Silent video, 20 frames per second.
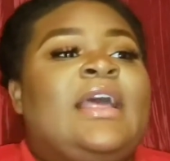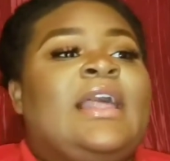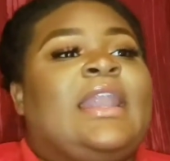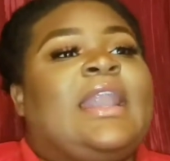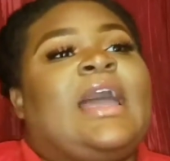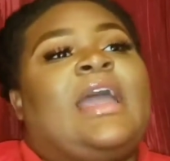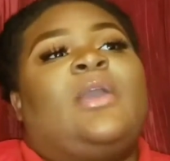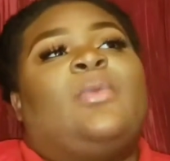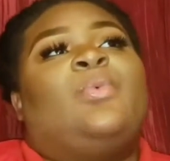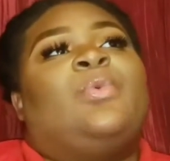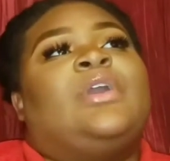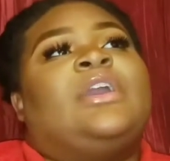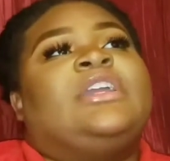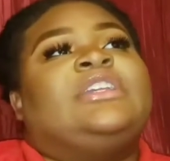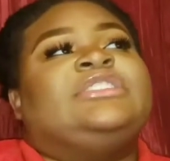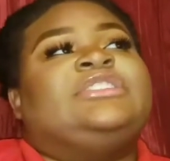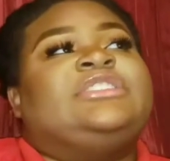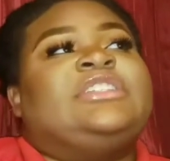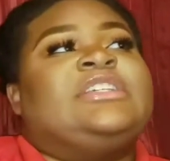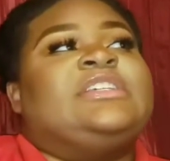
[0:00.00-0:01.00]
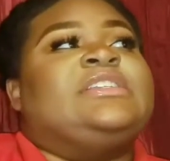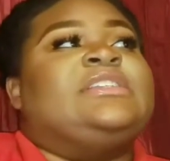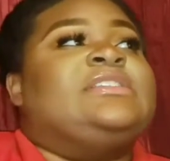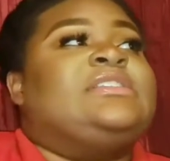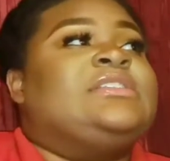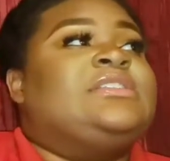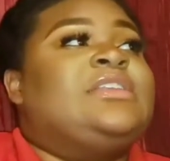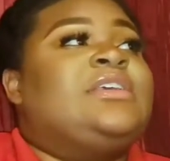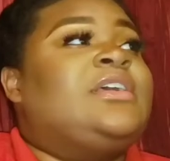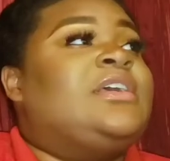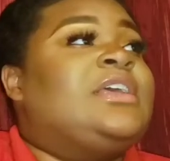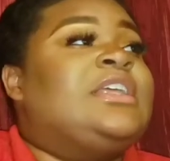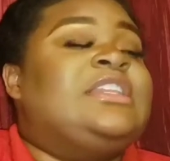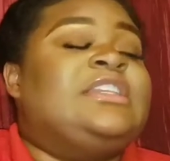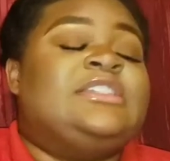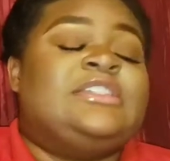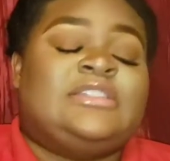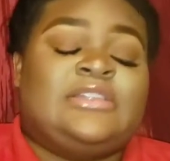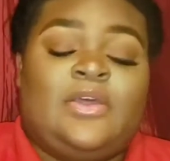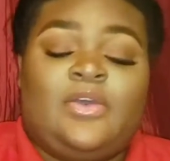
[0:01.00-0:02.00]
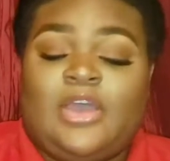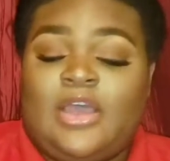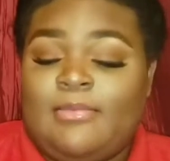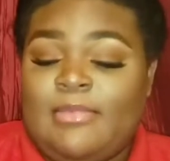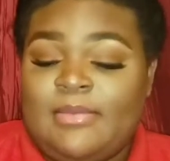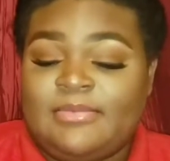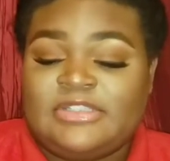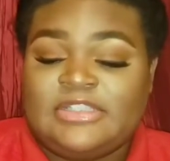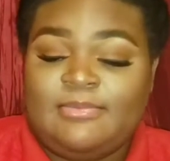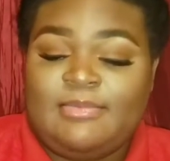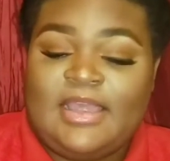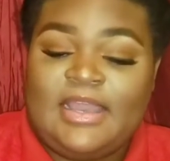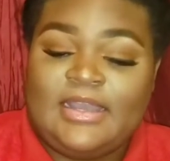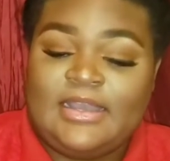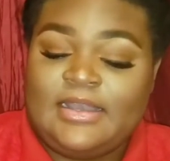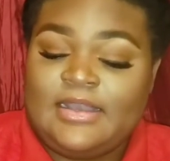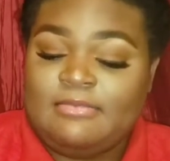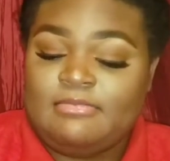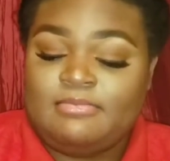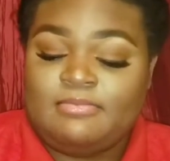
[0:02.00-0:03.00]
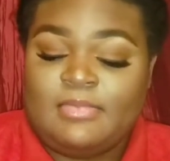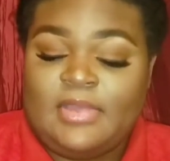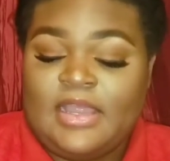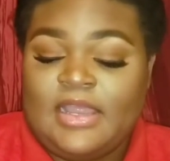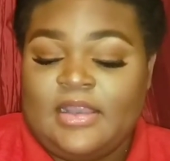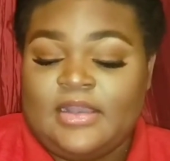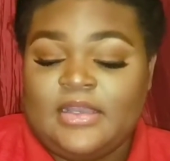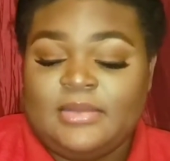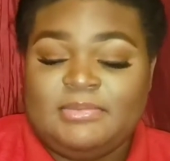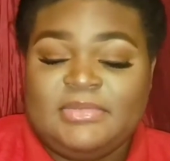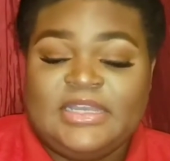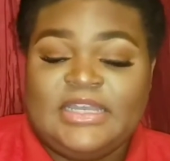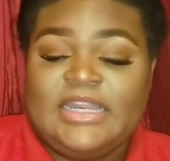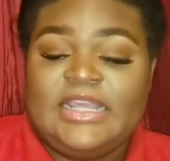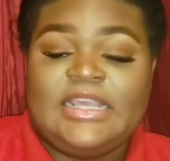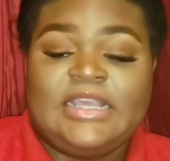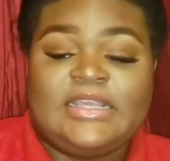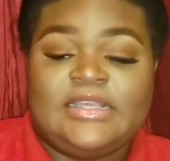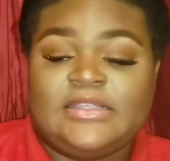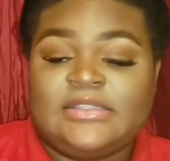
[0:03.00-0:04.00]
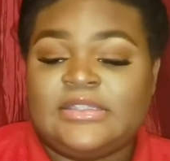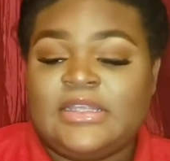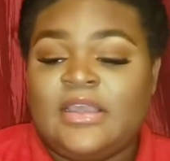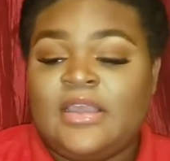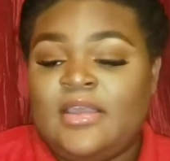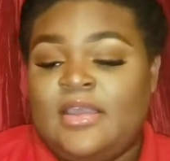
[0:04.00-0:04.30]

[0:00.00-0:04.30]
Like where it's just snow come up to my my my knees.